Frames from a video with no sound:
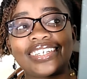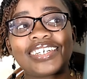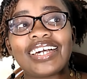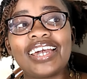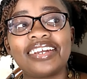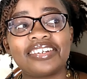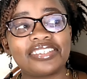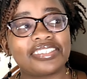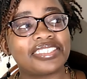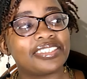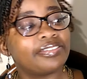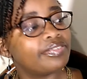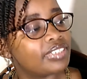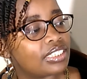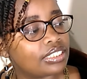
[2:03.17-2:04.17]
I
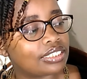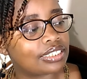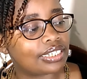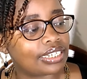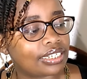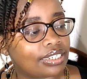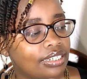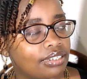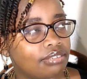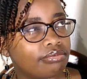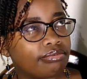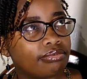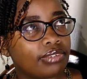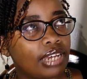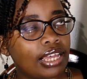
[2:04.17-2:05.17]
received this
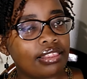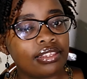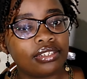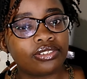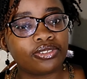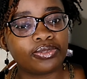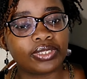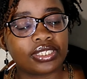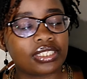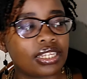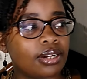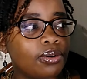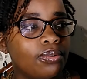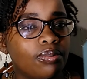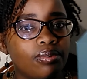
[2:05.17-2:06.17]
I think 2 weeks
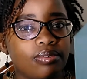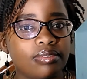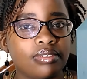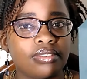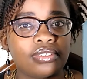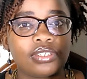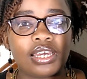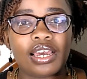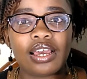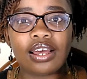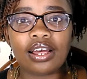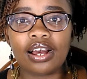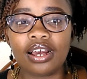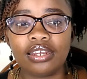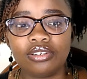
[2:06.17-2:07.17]
ago.
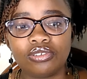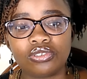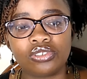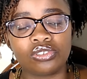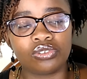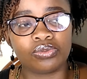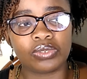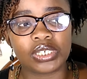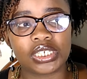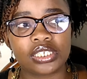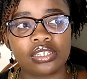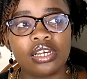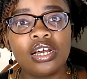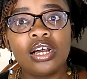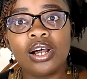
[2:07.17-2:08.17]
Not 2 weeks,
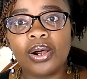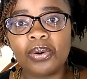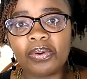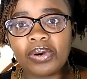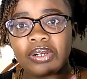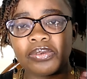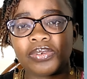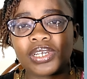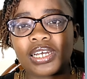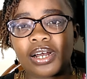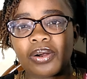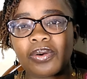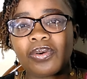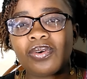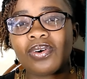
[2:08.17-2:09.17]
1 week
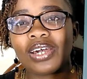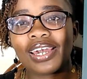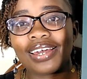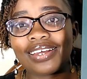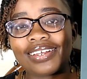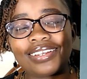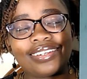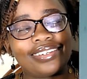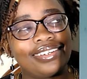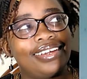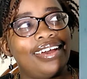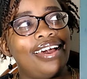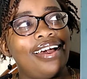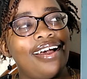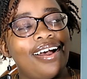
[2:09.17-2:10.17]
ago. And
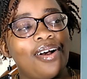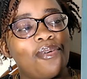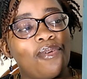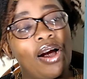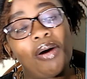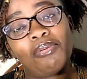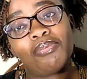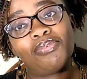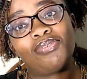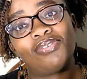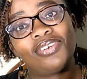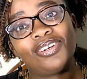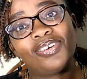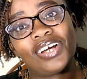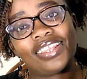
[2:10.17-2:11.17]
wow,
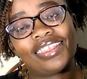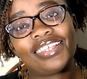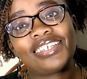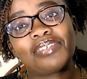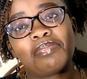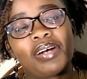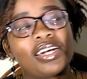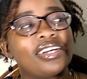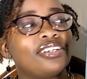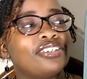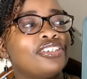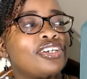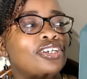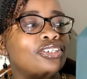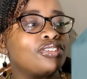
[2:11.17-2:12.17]
look at this package.
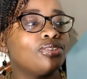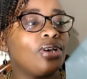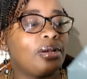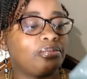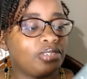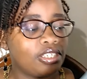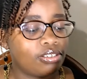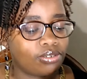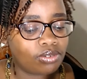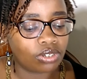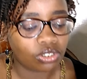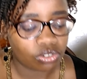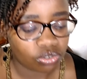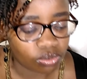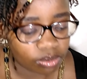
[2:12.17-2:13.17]
So I'm just
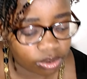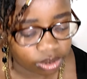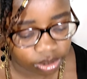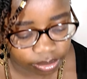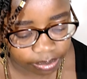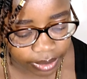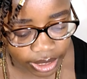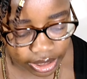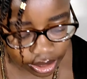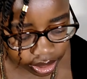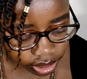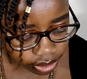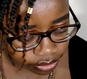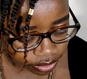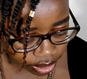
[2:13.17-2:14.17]
going to place
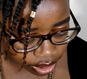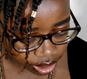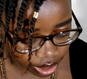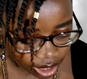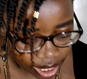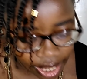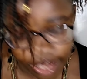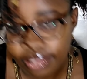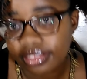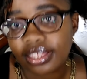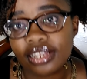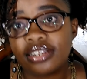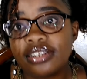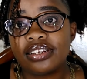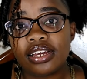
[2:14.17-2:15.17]
it over here and
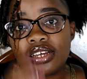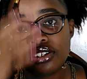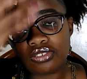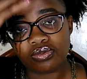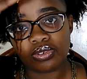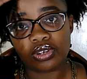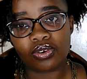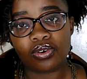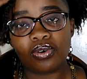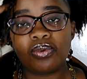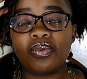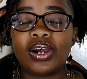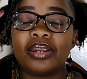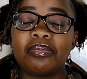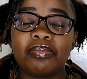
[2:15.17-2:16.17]
then we go
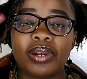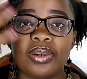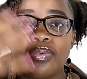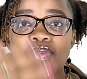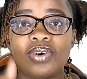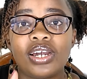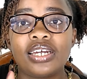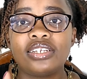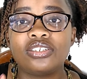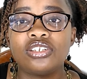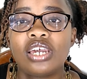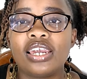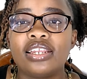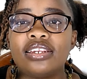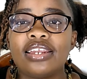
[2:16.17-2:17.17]
one by one
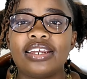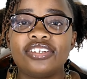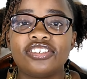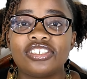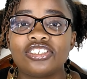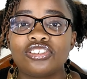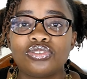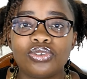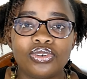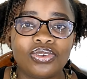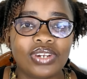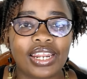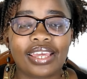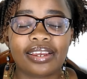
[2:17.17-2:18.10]
and I just show you